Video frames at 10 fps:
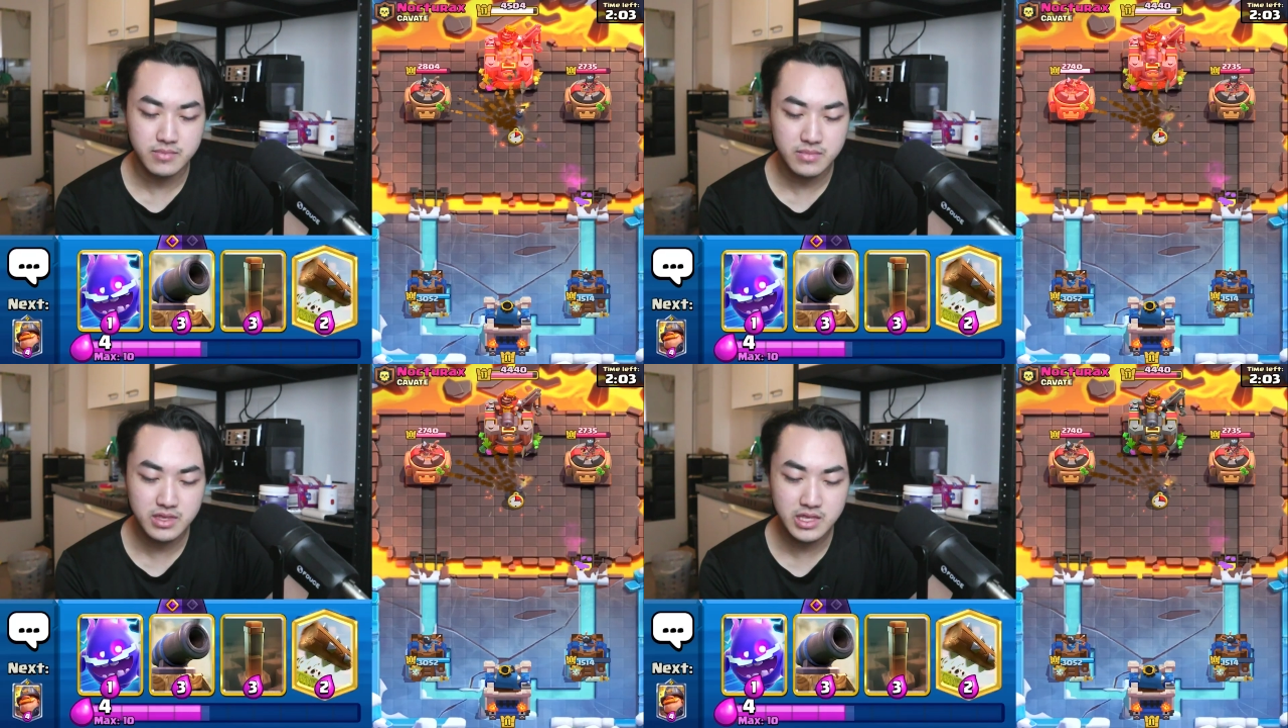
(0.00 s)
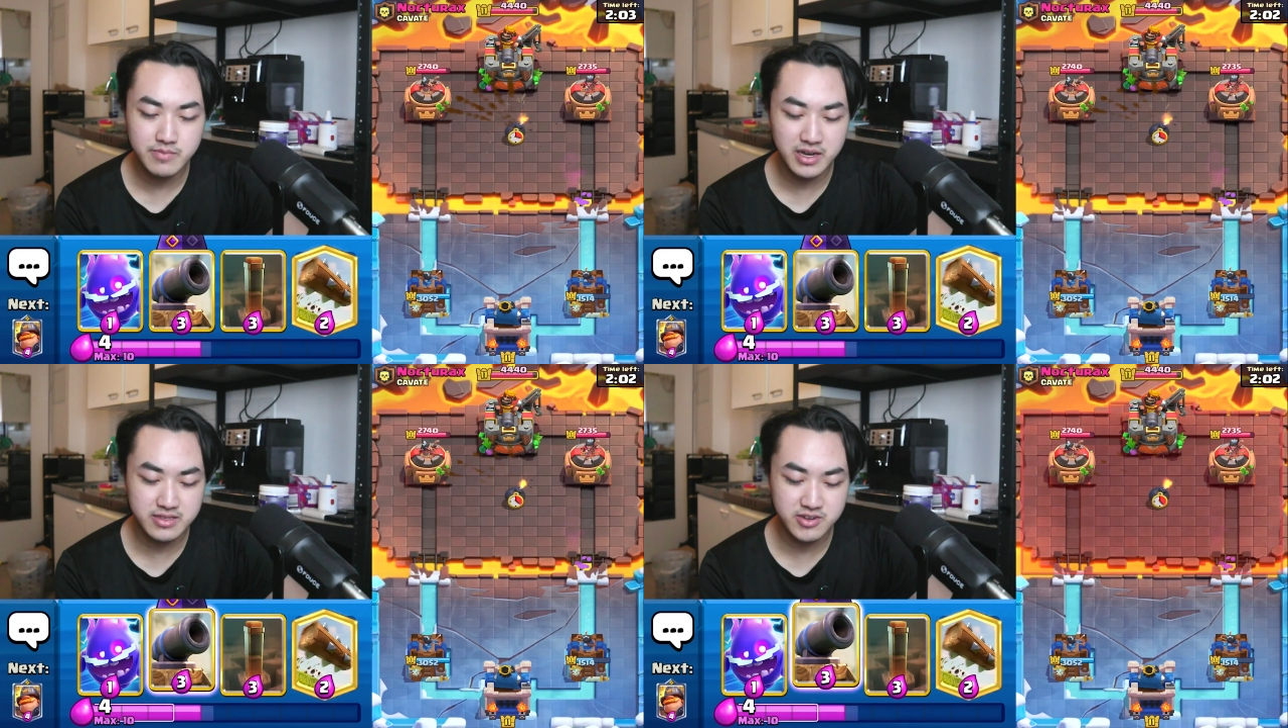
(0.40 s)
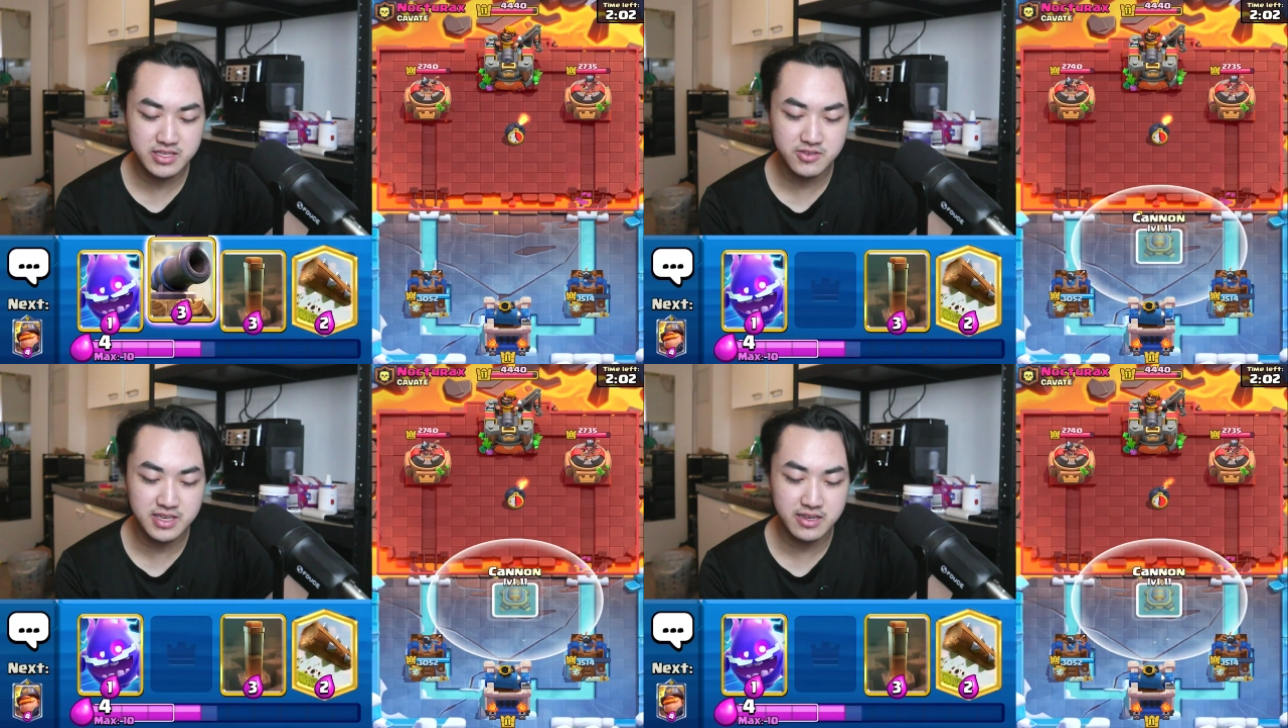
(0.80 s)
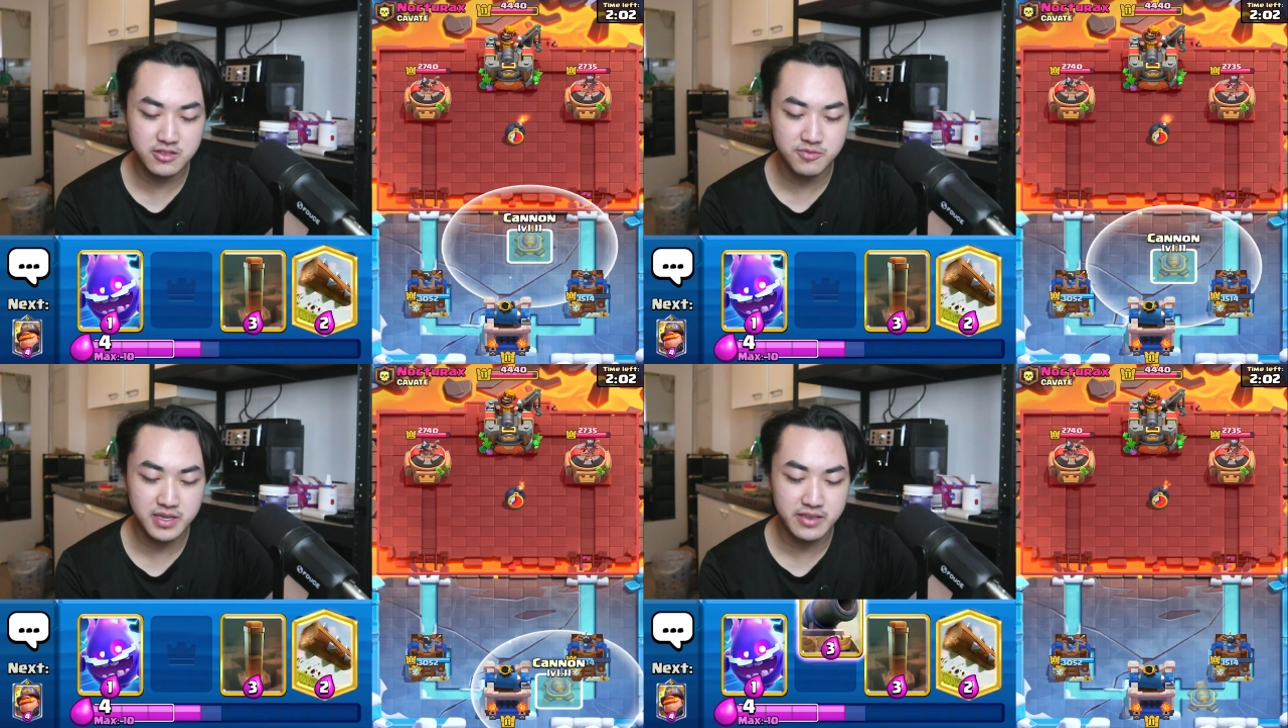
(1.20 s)
But I tried to cycle to
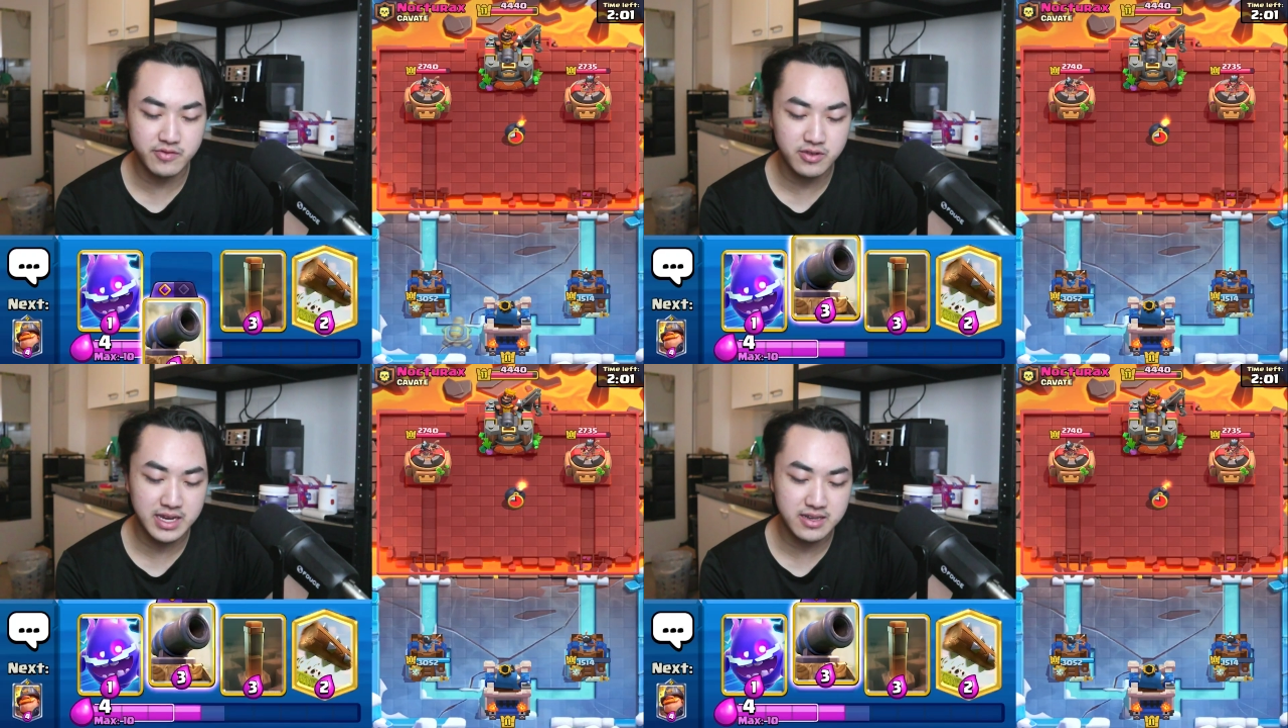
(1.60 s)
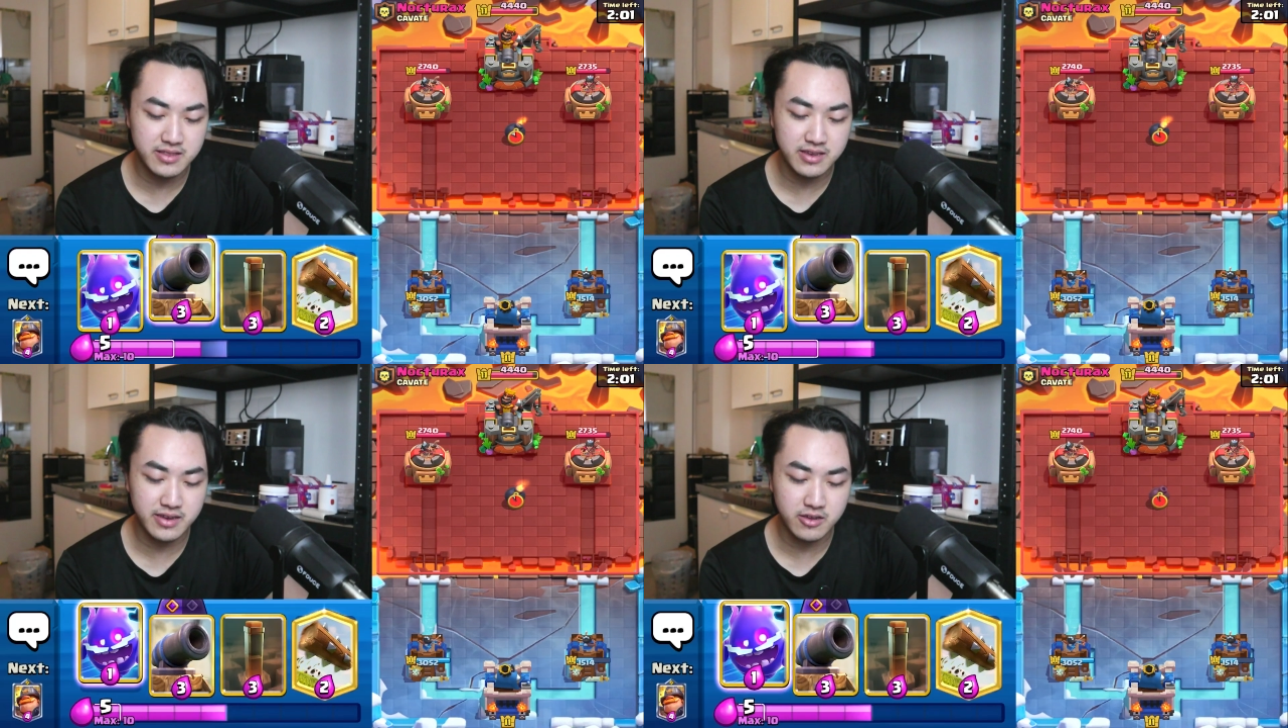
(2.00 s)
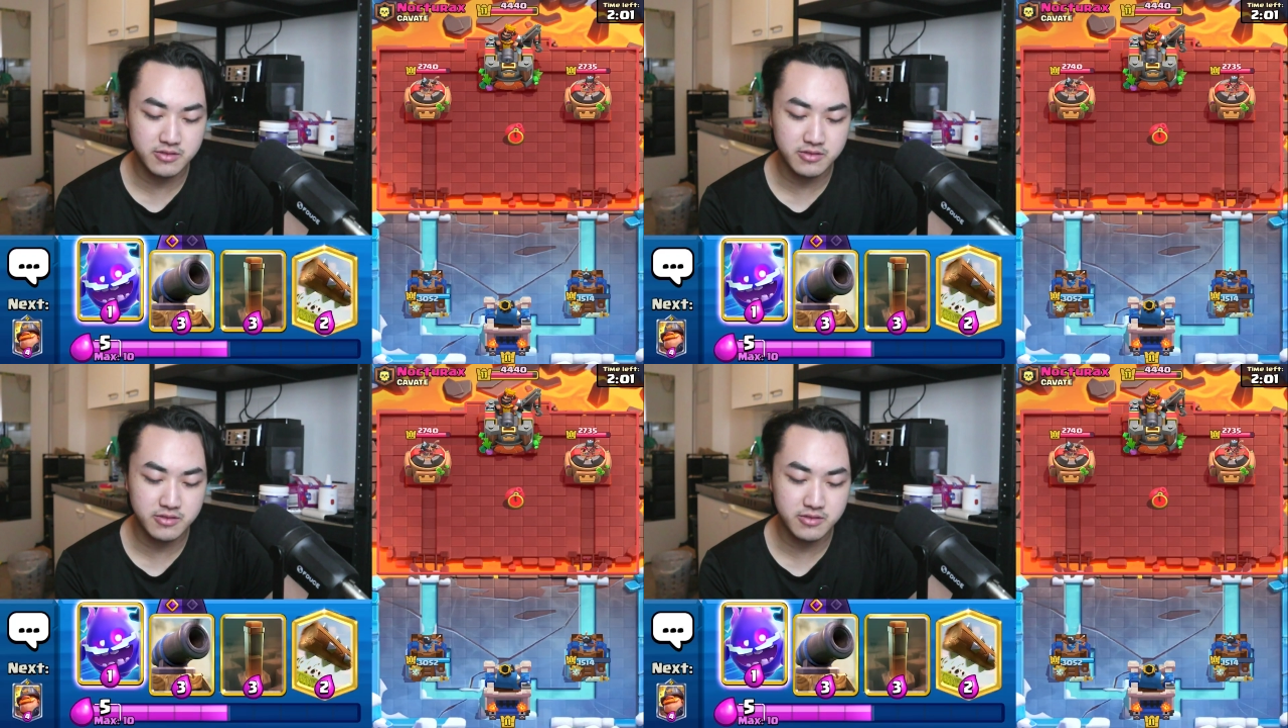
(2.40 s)
my Evil Cannon and I got